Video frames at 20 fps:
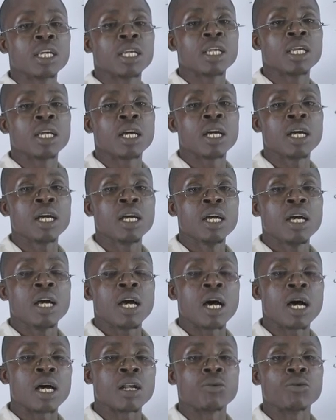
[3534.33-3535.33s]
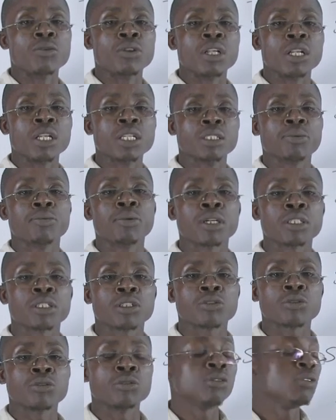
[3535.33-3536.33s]
here are with
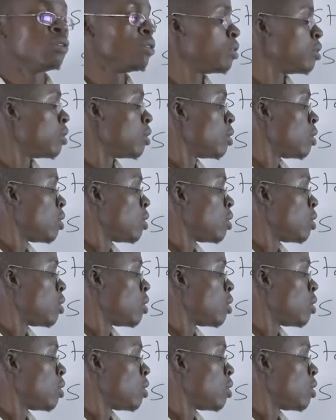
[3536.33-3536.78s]
respect to